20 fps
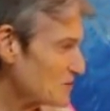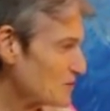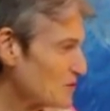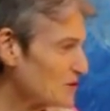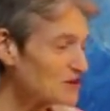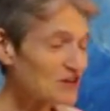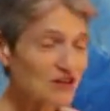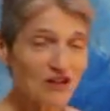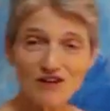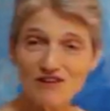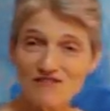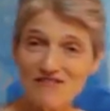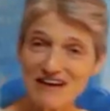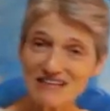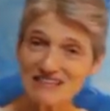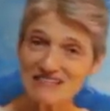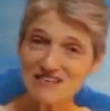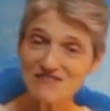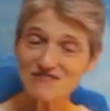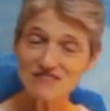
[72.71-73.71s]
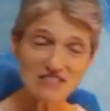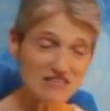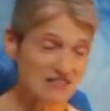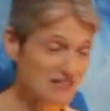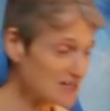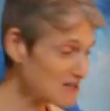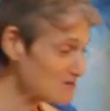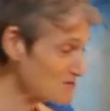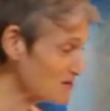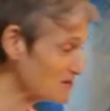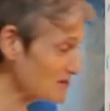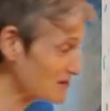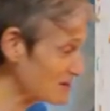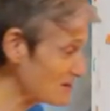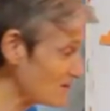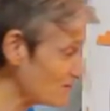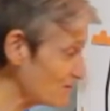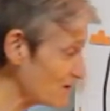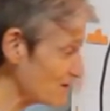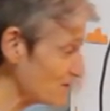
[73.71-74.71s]
We've got a lot of activity this month
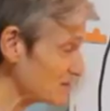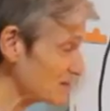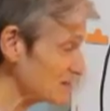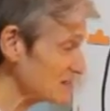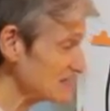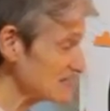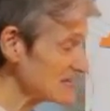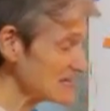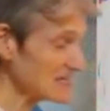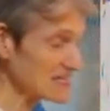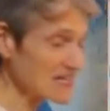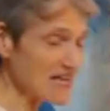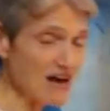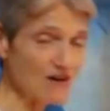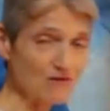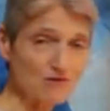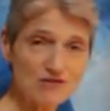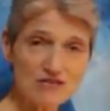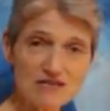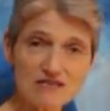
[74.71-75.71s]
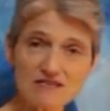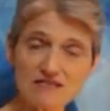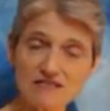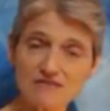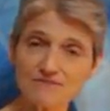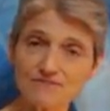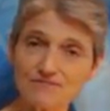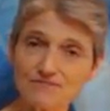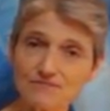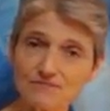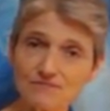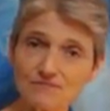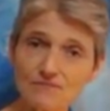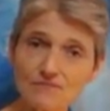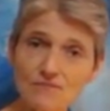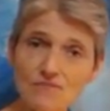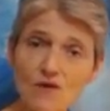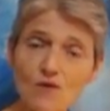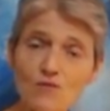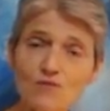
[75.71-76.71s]
in the fifth and sixth houses.
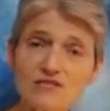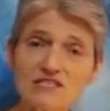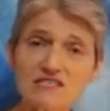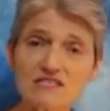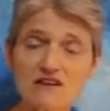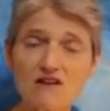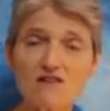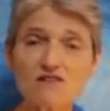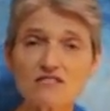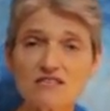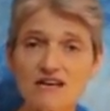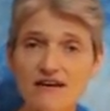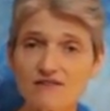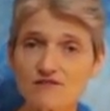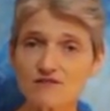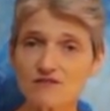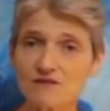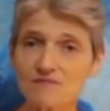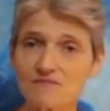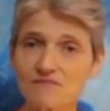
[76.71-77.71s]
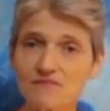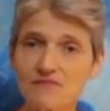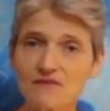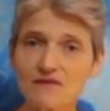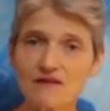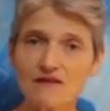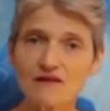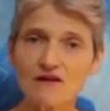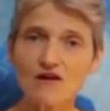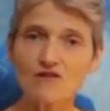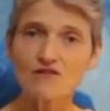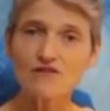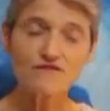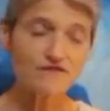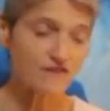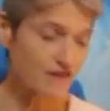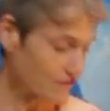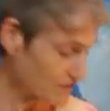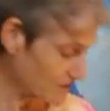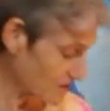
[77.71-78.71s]
We start out on the
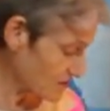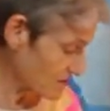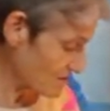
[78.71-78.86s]
fifth